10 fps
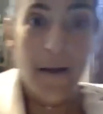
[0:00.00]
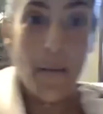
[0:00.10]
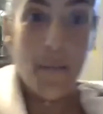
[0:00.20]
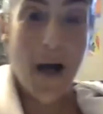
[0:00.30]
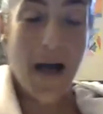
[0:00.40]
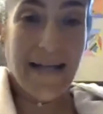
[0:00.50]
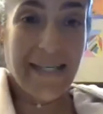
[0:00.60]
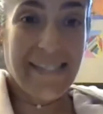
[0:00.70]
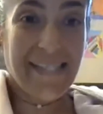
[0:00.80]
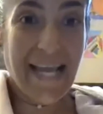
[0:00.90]
by
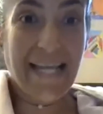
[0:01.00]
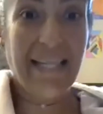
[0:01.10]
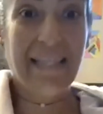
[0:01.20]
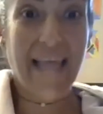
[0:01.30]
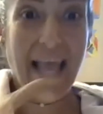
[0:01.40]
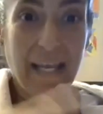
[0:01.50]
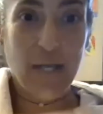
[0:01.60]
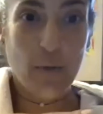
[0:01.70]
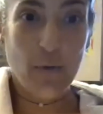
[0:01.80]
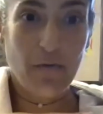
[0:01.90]
saying thank
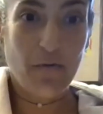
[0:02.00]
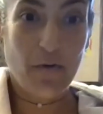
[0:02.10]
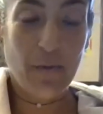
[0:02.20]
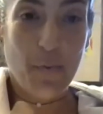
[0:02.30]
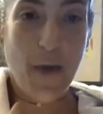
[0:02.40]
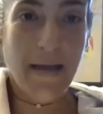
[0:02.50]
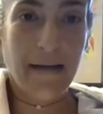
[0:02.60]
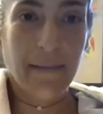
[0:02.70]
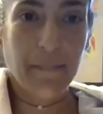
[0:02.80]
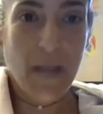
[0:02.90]
you for the bread.
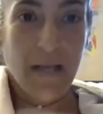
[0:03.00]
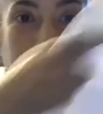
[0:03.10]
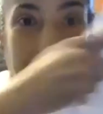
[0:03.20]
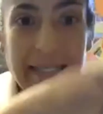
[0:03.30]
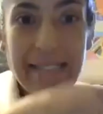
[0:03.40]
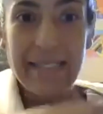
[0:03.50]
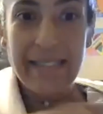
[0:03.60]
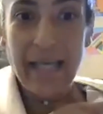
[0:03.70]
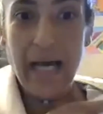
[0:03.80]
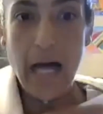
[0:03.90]
This is
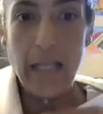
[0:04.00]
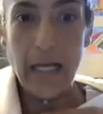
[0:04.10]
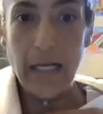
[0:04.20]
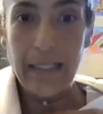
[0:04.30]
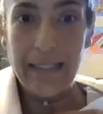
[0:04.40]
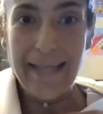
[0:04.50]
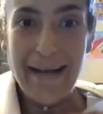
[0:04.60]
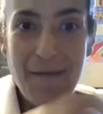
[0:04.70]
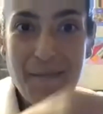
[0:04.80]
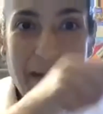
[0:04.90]
the challah that
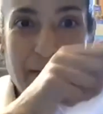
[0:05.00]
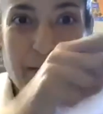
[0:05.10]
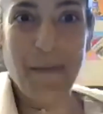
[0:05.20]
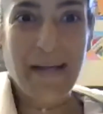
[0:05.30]
I made with my